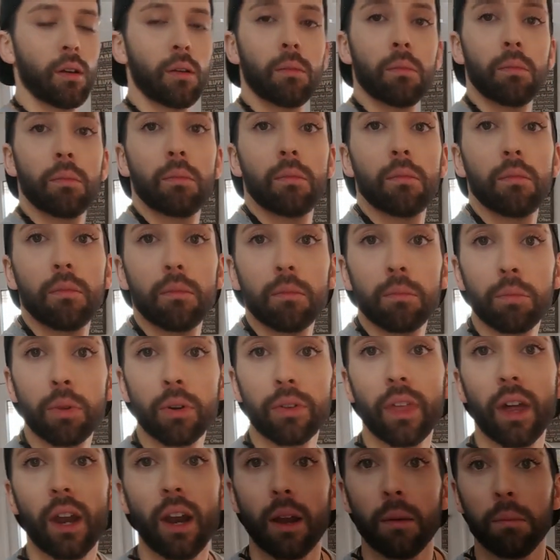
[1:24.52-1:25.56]

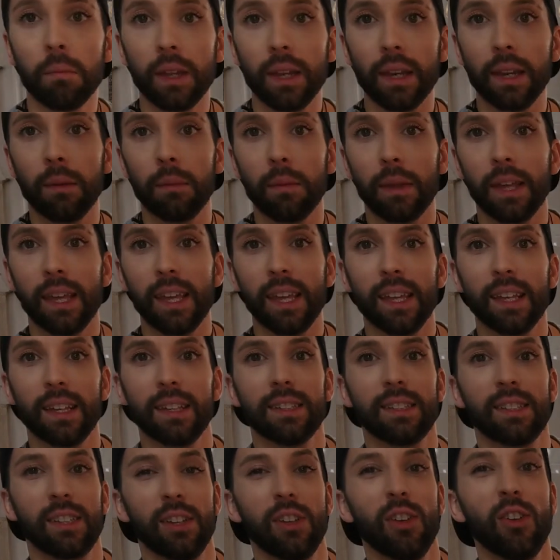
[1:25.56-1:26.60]
put that on medium heat
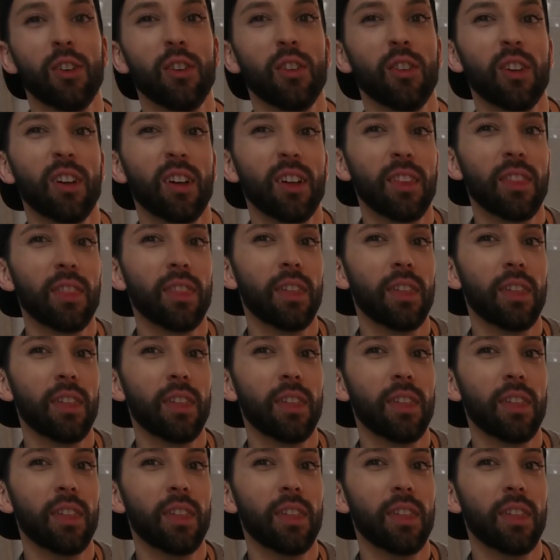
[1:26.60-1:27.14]
until